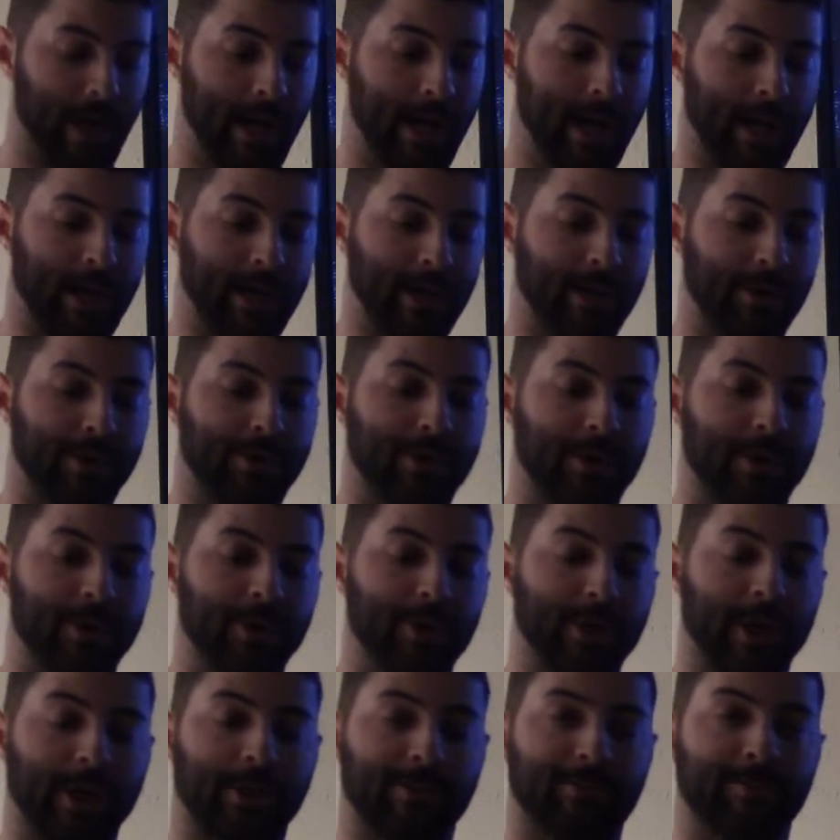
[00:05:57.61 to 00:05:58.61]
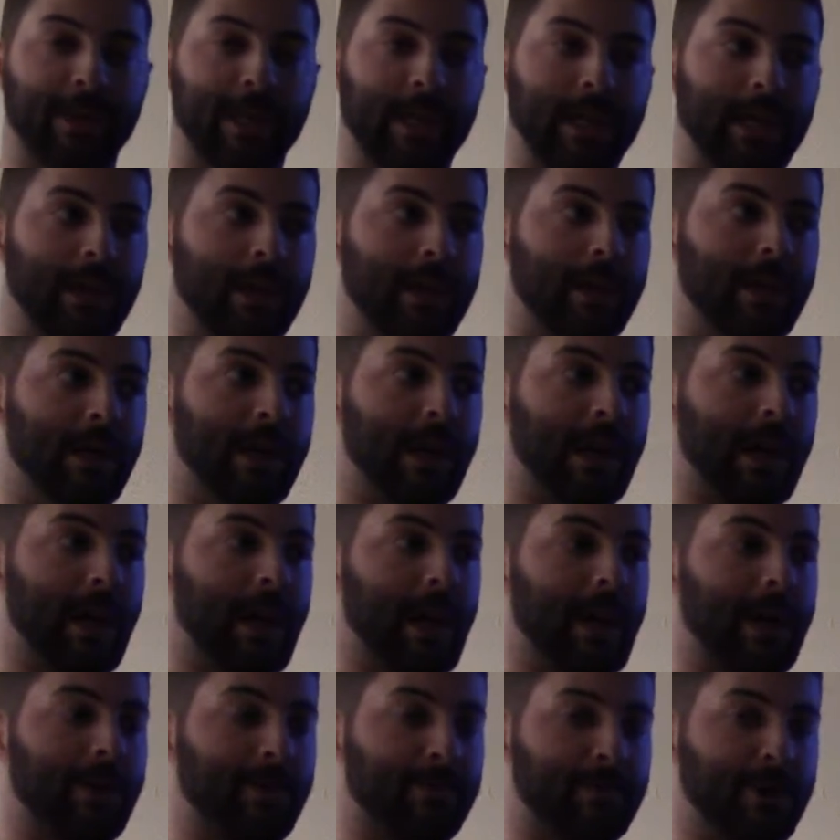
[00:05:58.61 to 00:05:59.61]
It used to just be
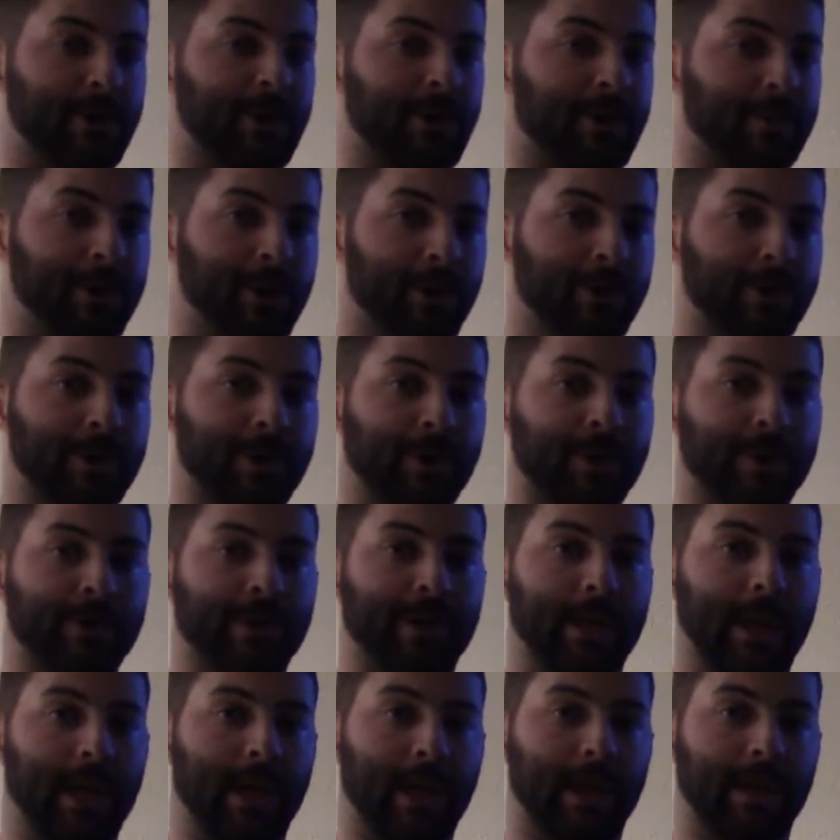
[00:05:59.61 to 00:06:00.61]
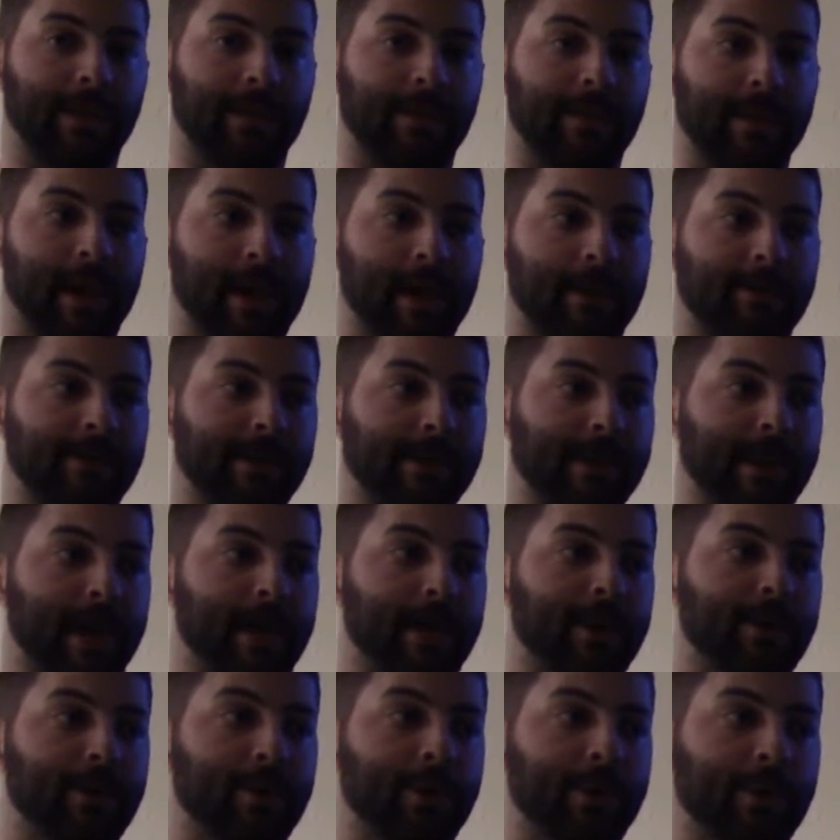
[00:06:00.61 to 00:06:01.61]
the music boosters, and they have
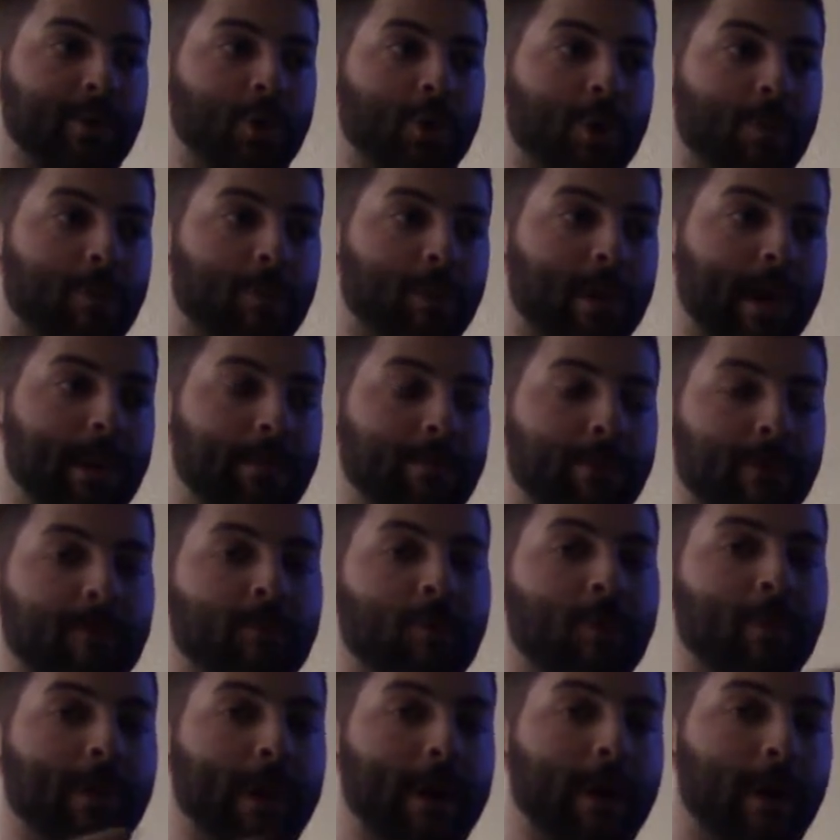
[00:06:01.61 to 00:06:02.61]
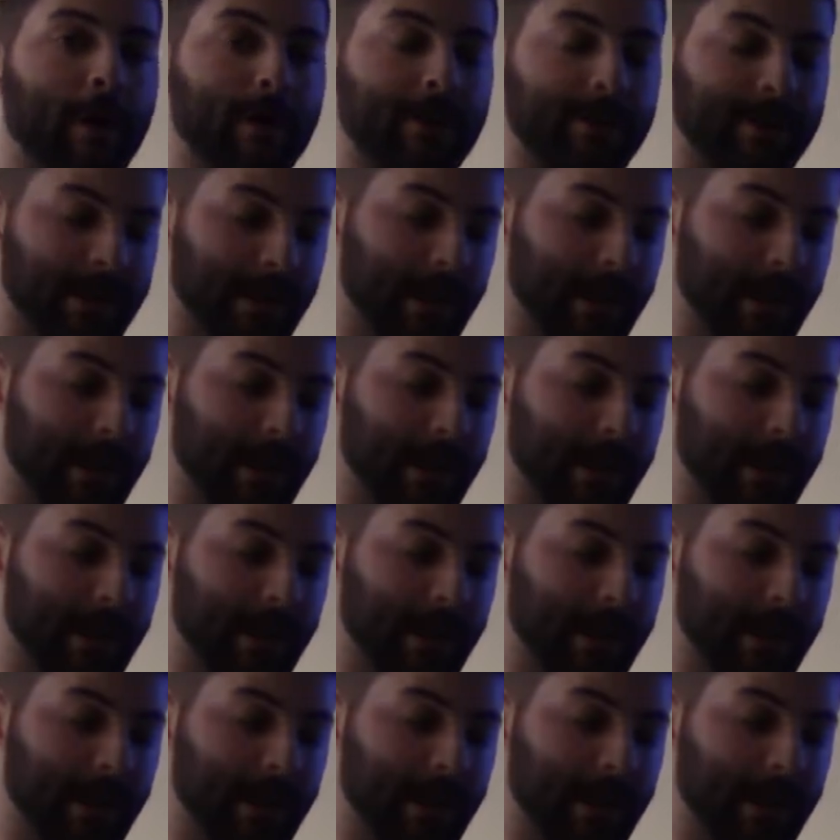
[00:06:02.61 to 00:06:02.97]
decided to incorporate performing arts